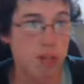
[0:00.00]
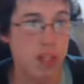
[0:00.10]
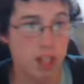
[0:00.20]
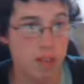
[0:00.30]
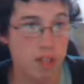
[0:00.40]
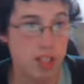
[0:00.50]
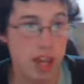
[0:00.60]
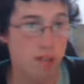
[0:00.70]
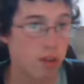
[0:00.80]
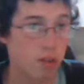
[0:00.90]
to be another
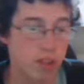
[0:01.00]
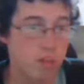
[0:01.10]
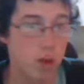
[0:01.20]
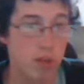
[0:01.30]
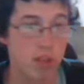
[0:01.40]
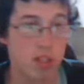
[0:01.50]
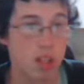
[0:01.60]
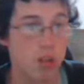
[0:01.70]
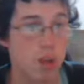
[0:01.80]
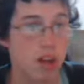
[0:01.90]
attack from these bombers,
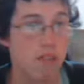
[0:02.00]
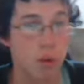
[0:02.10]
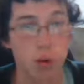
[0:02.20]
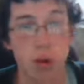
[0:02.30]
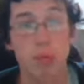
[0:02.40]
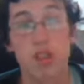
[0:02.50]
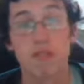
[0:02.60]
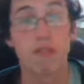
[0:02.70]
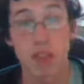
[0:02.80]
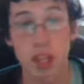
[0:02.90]
so they want to
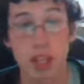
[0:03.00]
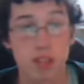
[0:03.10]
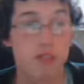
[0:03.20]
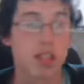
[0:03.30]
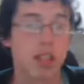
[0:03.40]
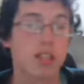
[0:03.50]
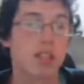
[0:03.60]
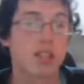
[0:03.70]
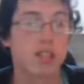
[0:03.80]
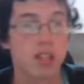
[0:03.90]
prevent the
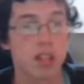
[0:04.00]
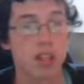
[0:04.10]
next